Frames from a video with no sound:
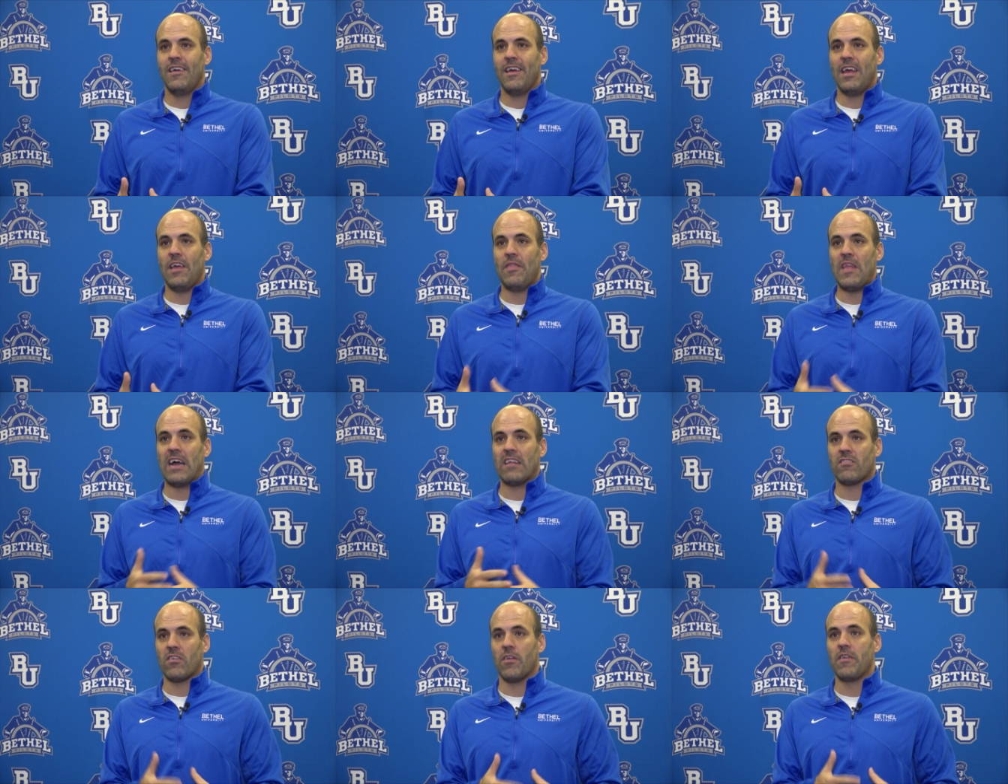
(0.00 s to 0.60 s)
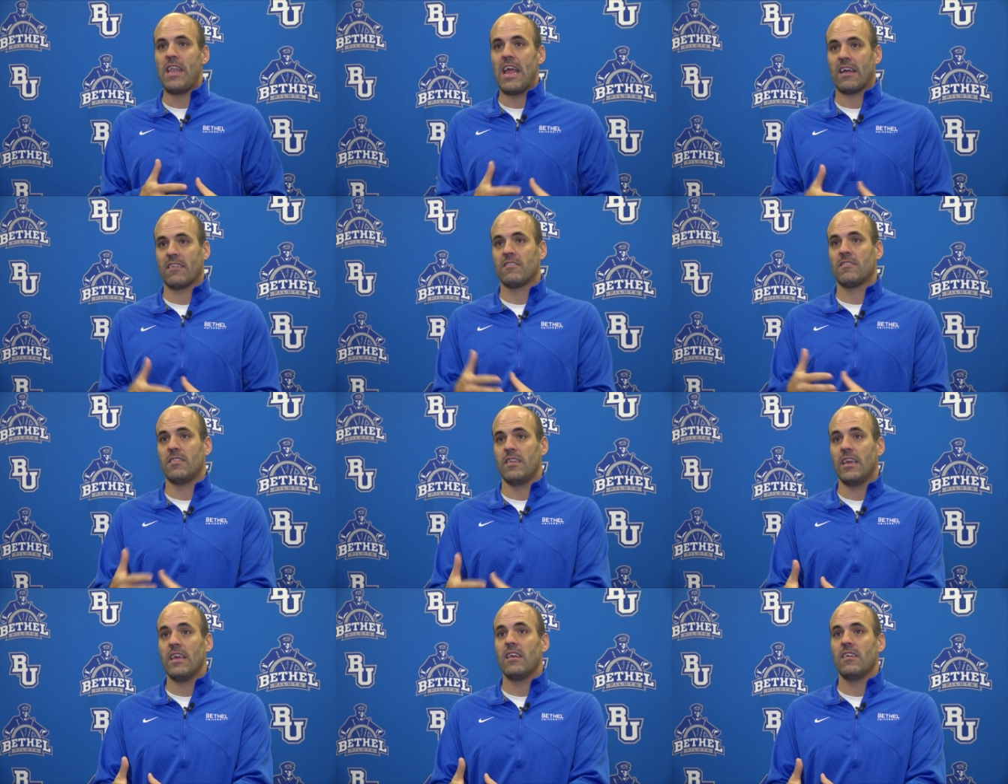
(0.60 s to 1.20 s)
and that's our
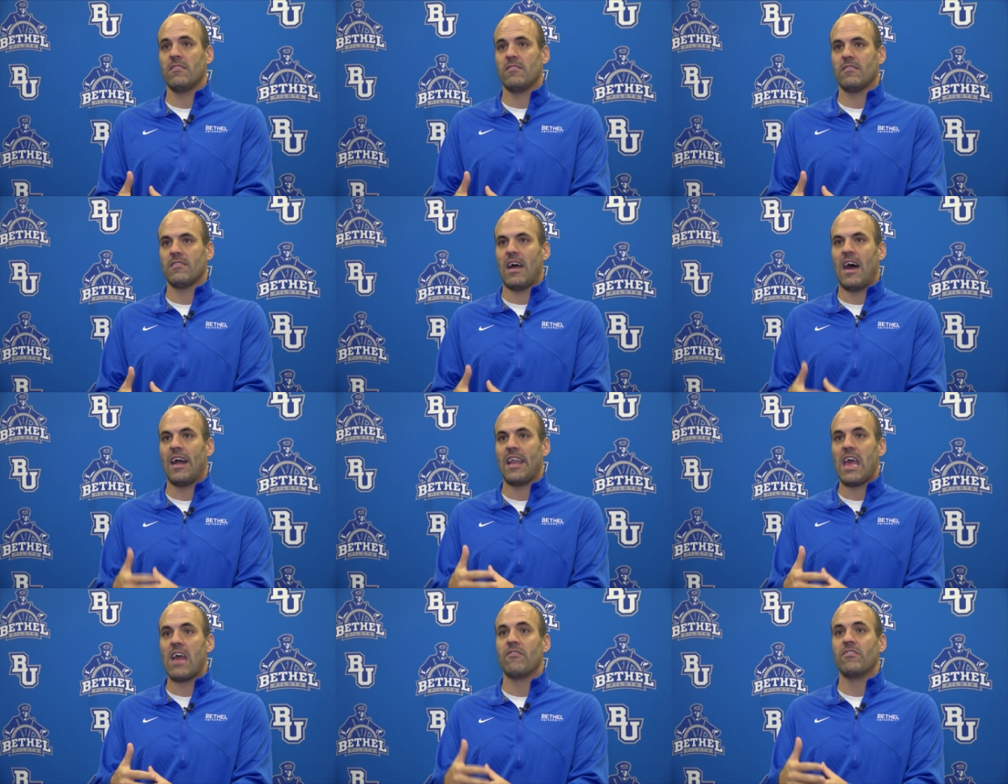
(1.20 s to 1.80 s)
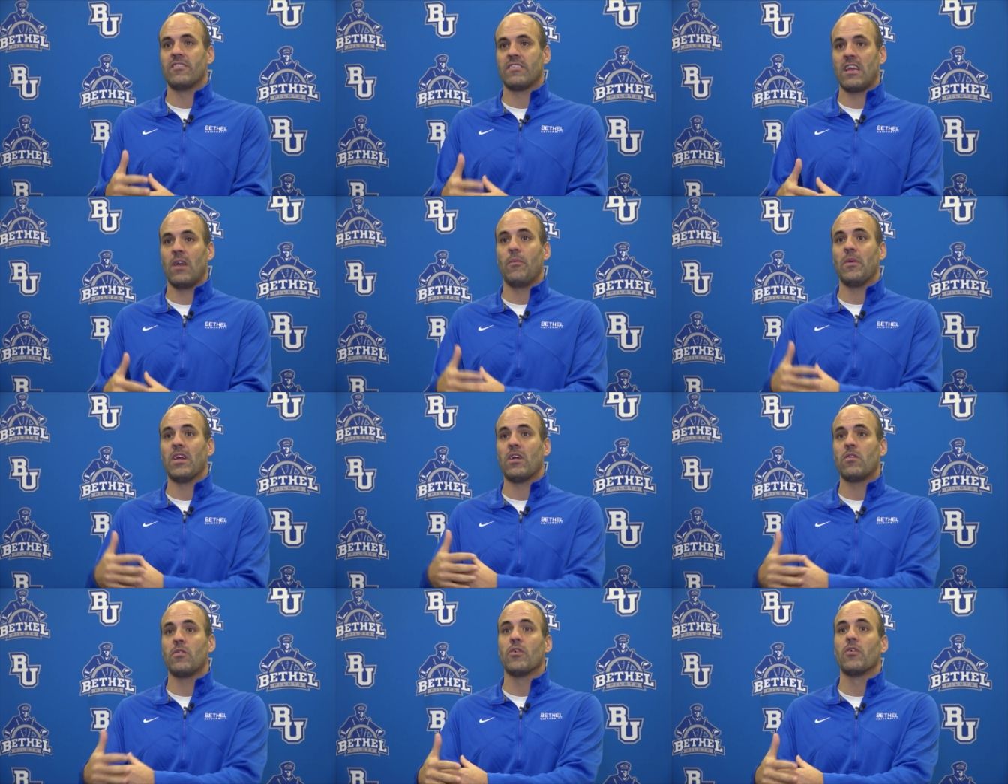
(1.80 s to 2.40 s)
next thing is on average can
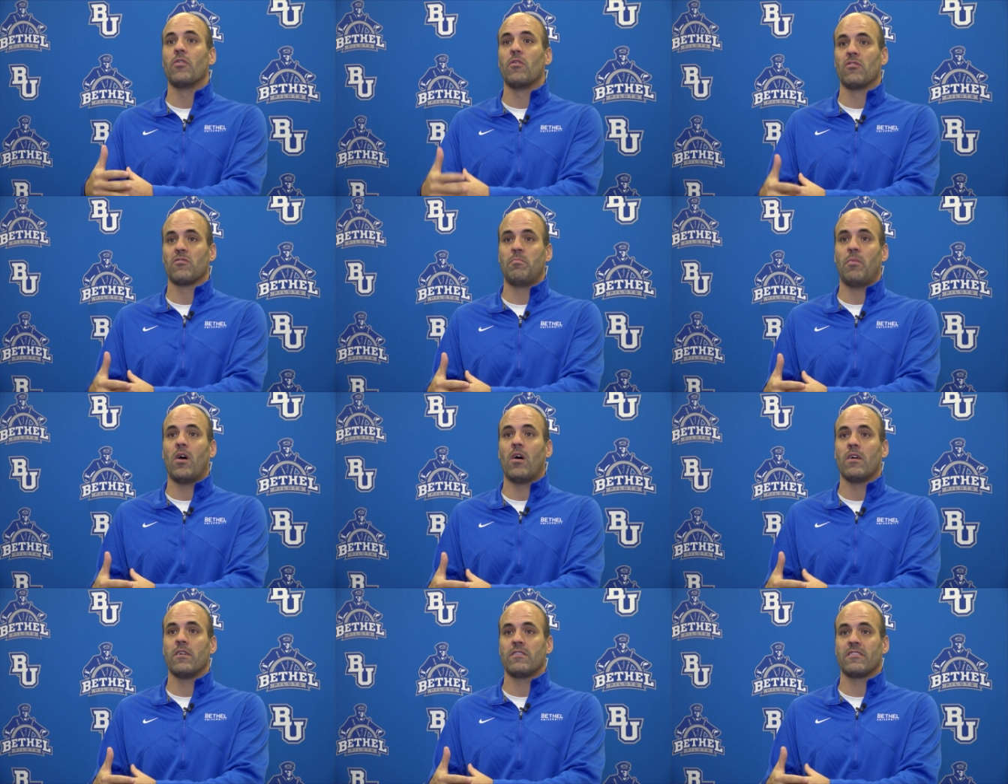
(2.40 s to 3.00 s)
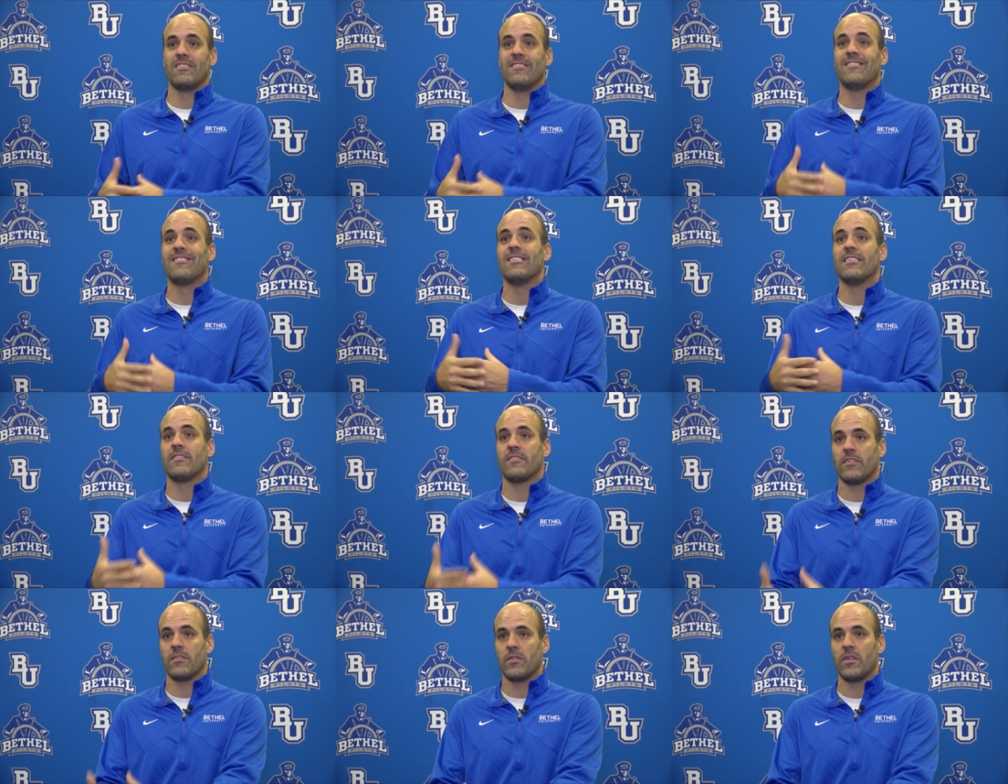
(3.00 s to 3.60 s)
we clear those bars
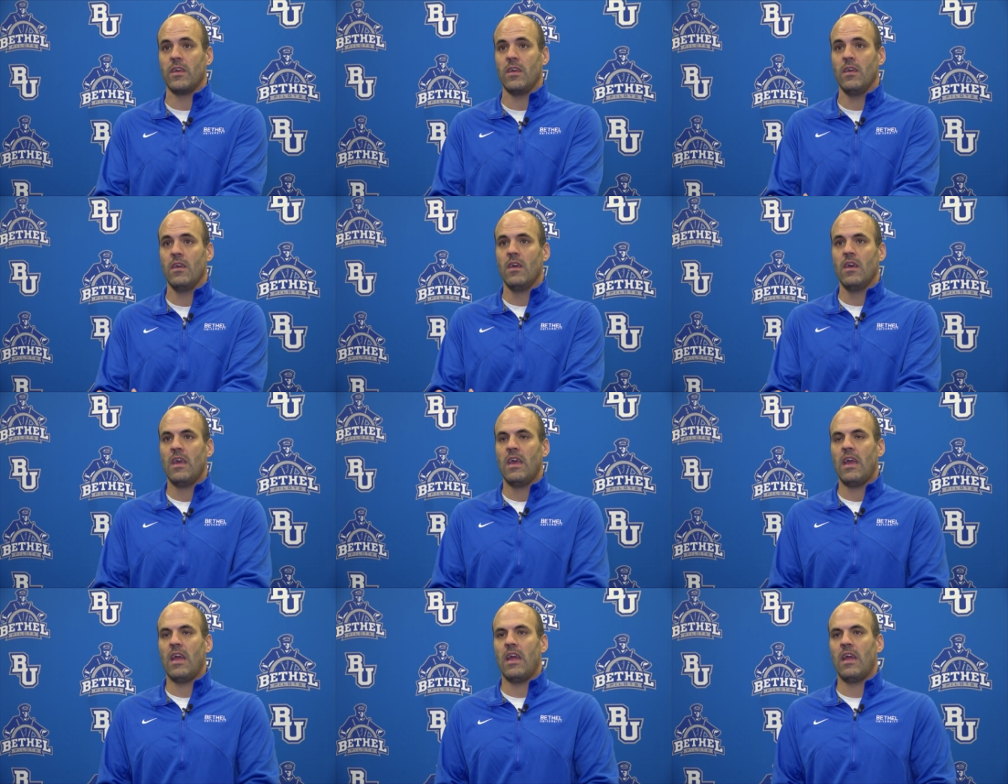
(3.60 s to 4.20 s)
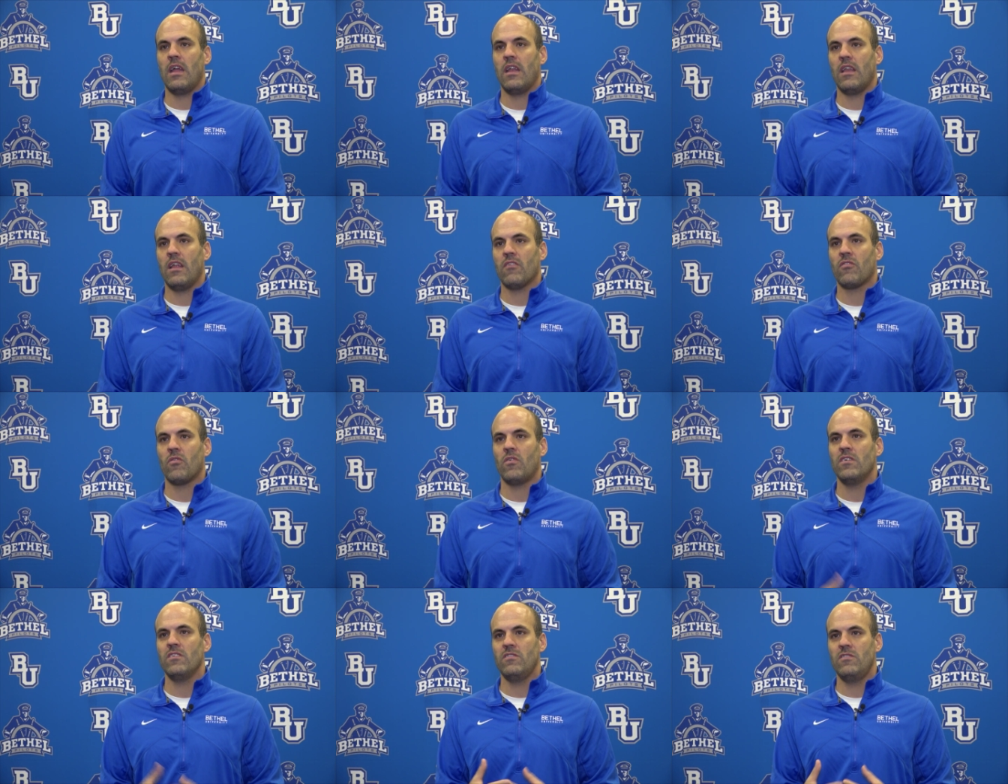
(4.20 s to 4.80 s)
consistently and
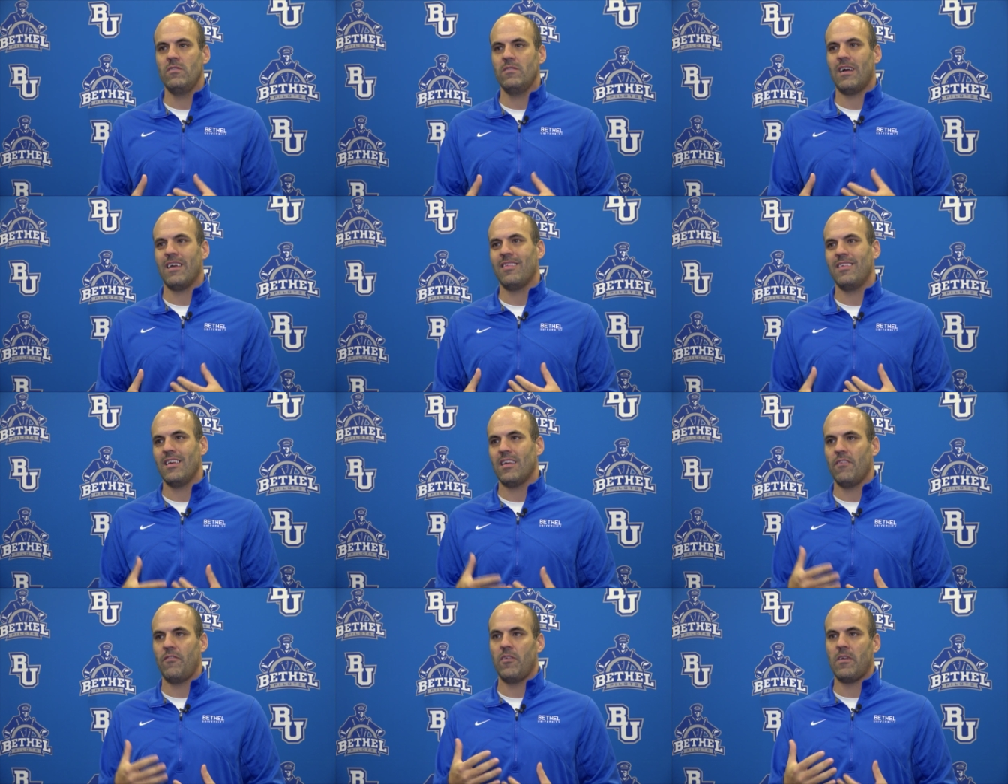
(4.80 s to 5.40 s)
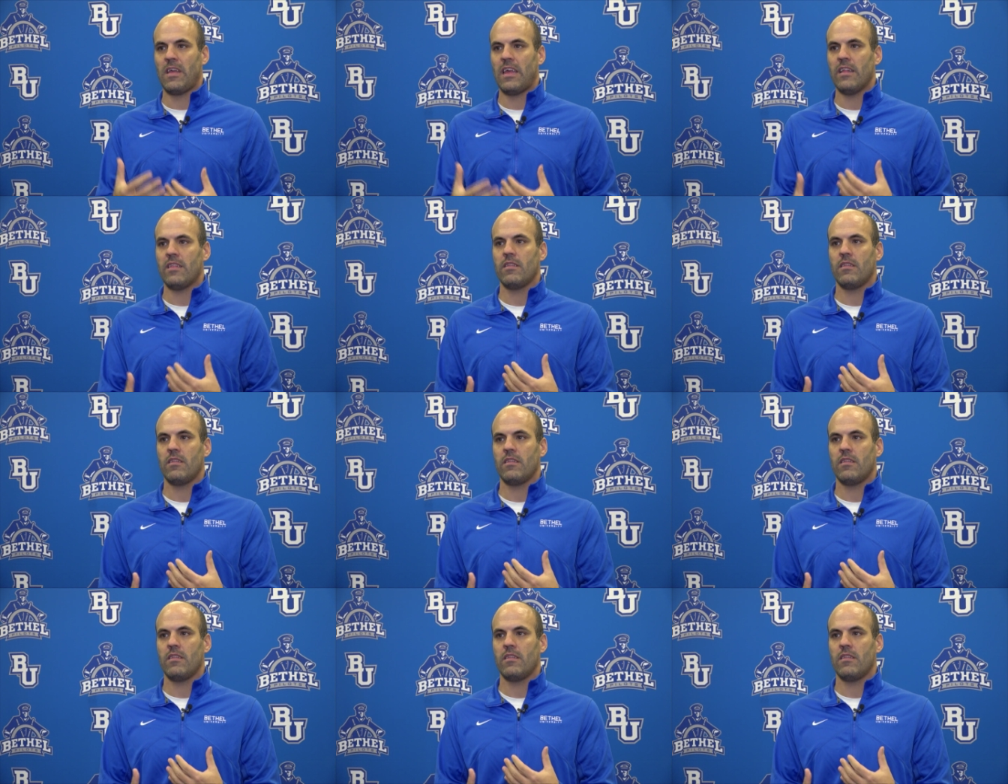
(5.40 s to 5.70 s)
as long as you i think if you,